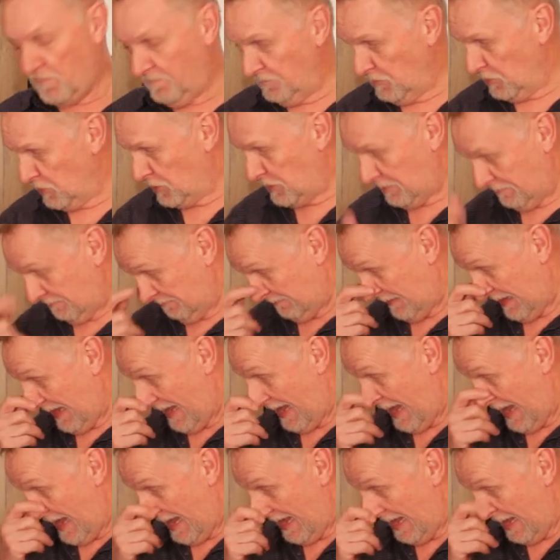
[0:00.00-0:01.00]
ovens.
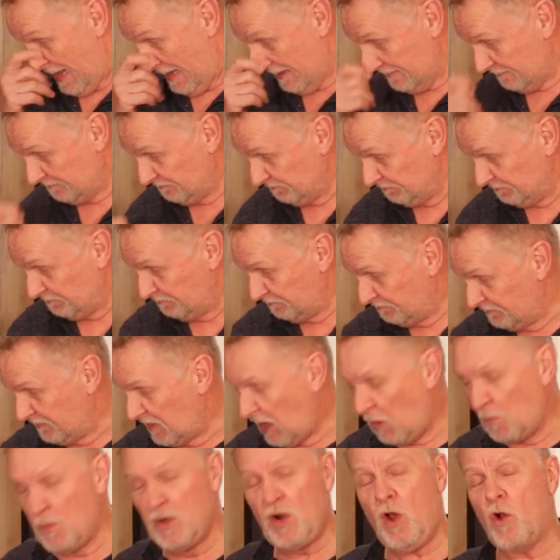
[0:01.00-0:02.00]

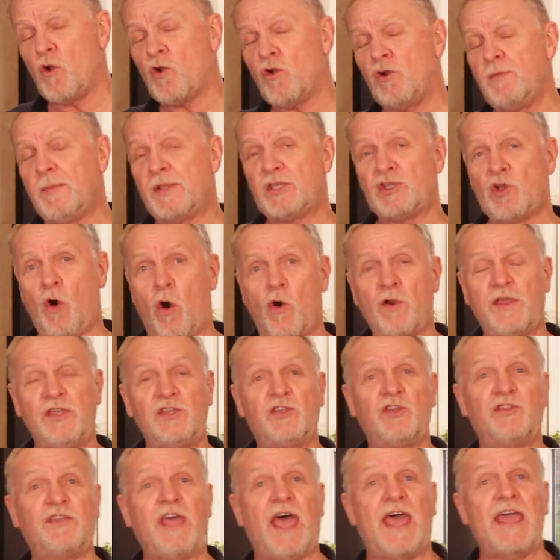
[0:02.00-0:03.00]
We're not going to be talking
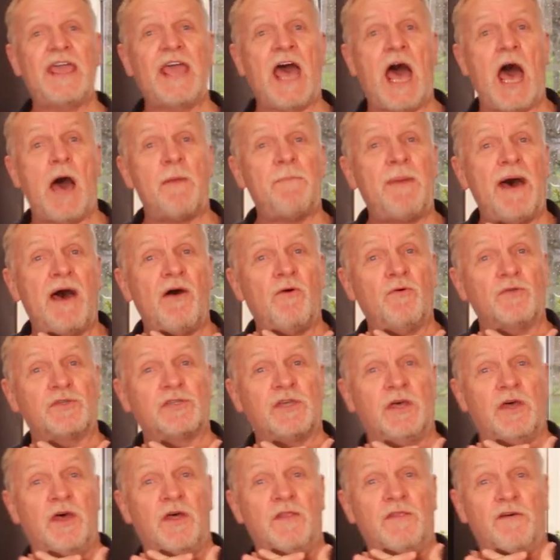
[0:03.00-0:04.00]
today
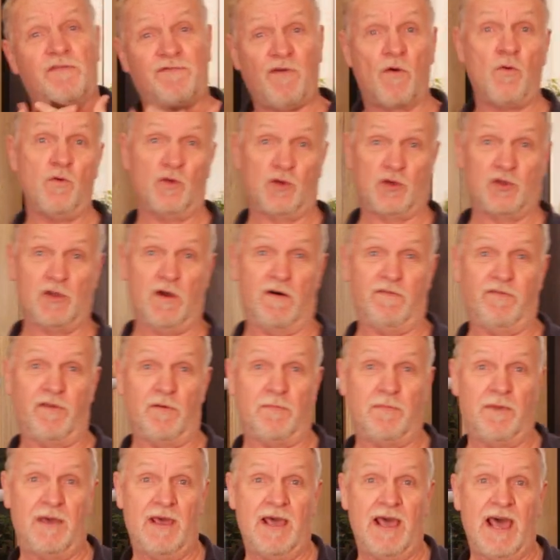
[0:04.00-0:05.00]
about the function of
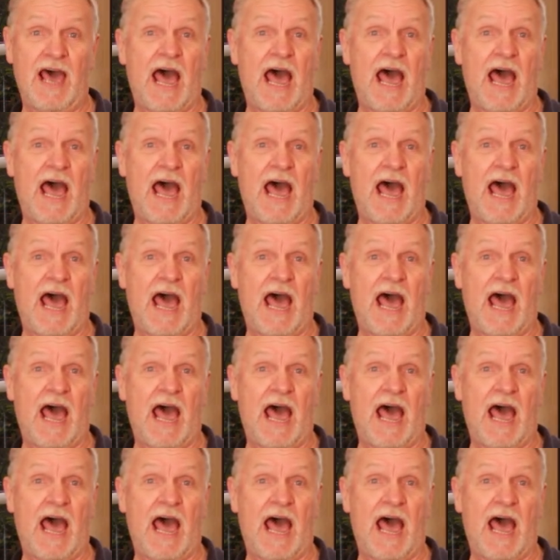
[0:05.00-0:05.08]
them.